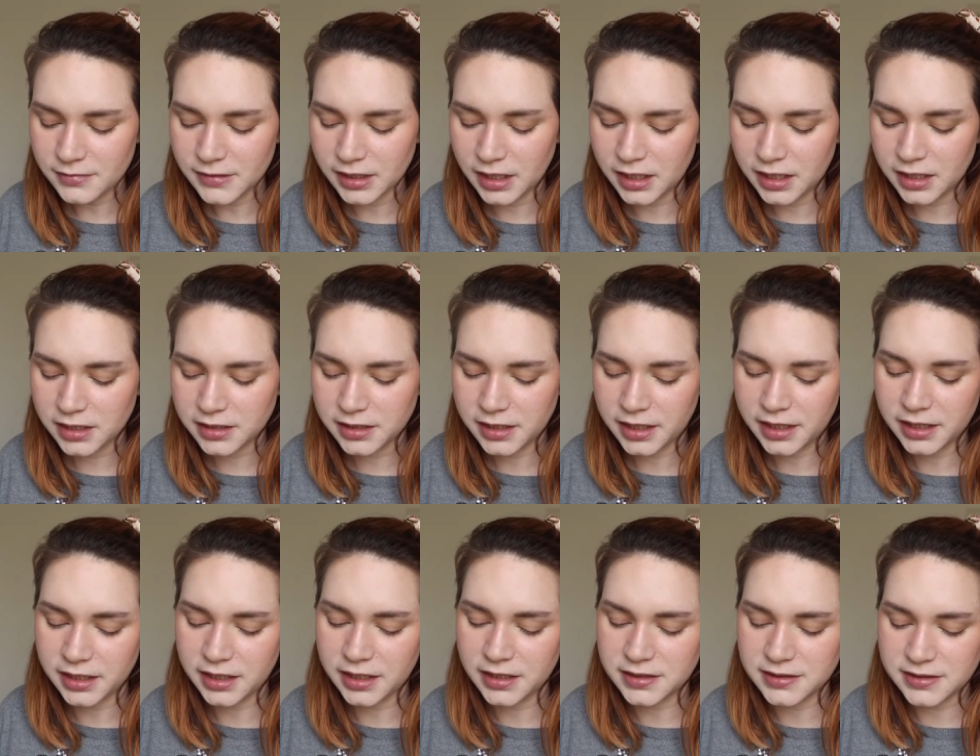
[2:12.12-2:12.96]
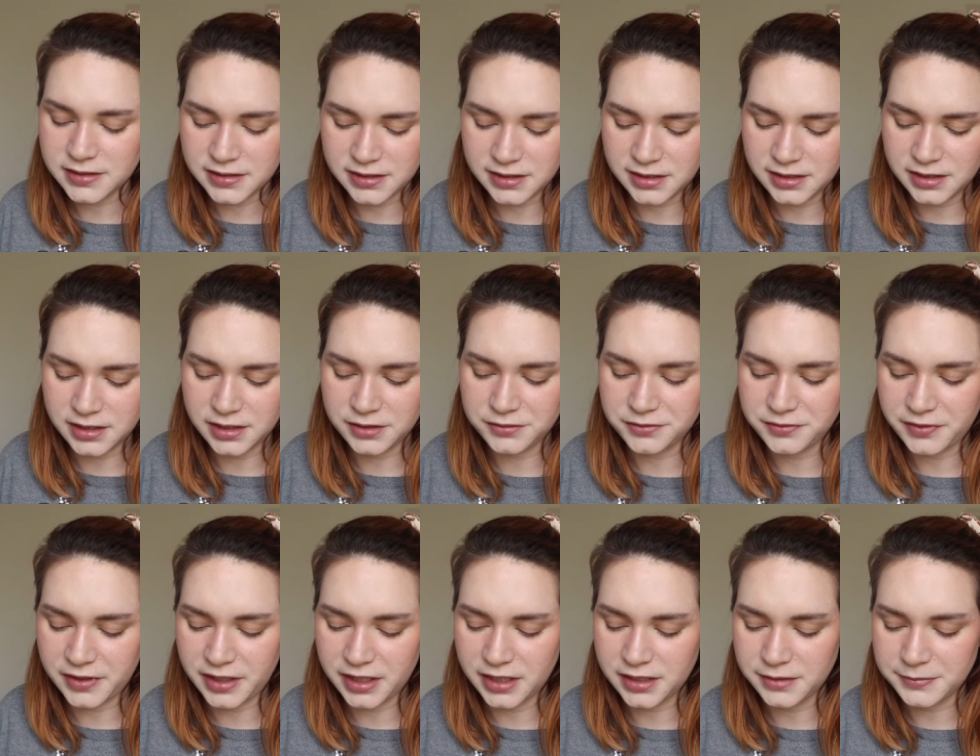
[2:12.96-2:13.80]
and I can see if
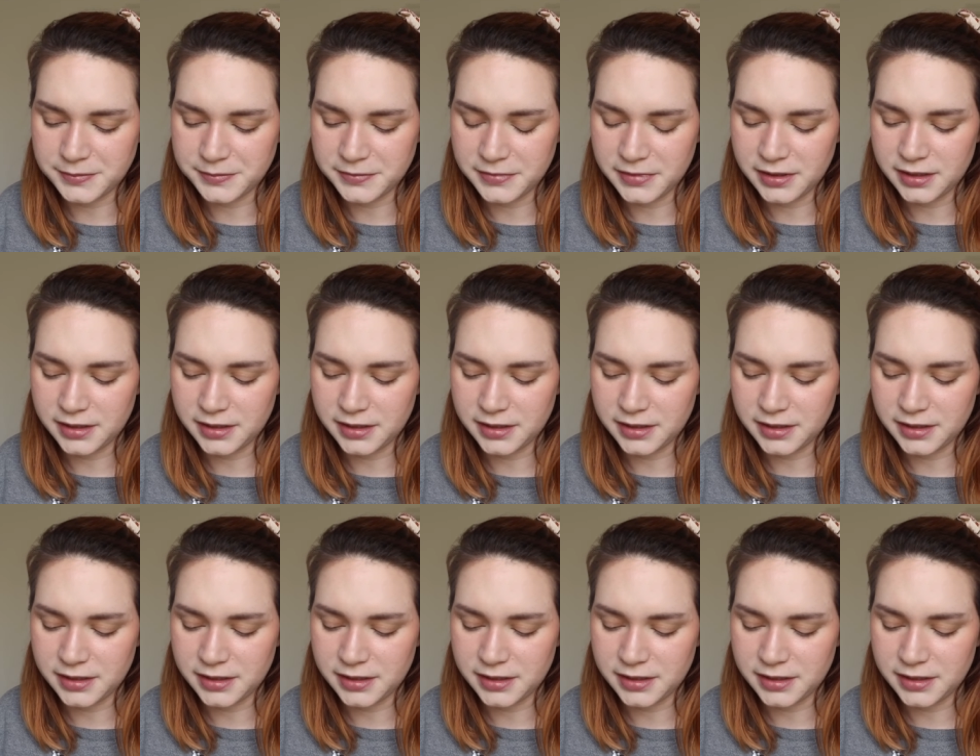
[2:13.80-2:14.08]
I